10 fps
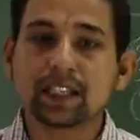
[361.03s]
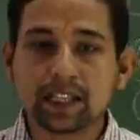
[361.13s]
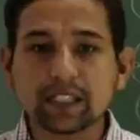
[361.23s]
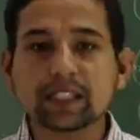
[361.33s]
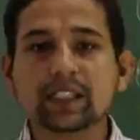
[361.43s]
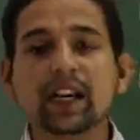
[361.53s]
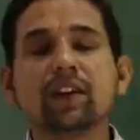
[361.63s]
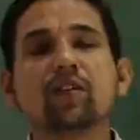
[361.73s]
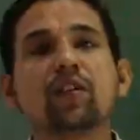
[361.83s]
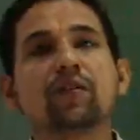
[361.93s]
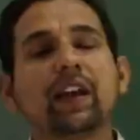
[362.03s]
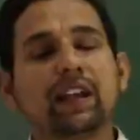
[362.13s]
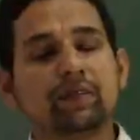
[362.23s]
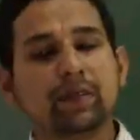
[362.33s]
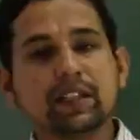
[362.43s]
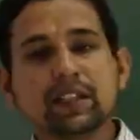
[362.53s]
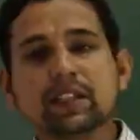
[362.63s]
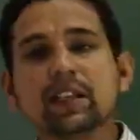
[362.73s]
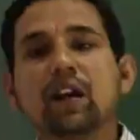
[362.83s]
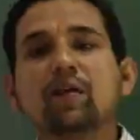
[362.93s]
instead of
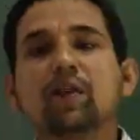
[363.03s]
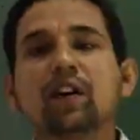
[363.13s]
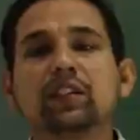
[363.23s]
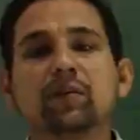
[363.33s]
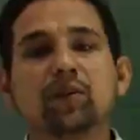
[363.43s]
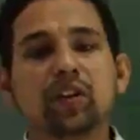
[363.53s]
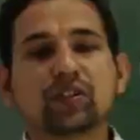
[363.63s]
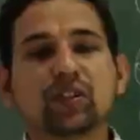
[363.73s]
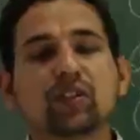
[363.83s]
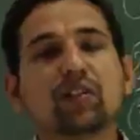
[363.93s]
animals for the production